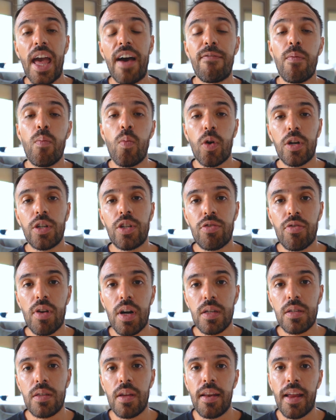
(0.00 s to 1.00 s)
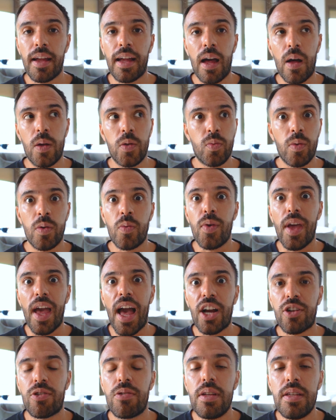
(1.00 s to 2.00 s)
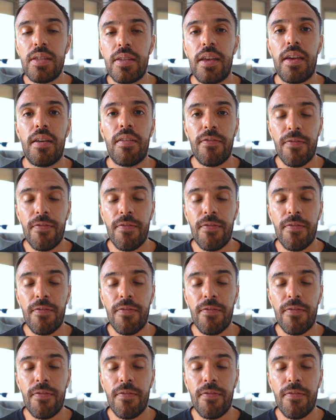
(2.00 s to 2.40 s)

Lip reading: have more trust in accounts when we actually see a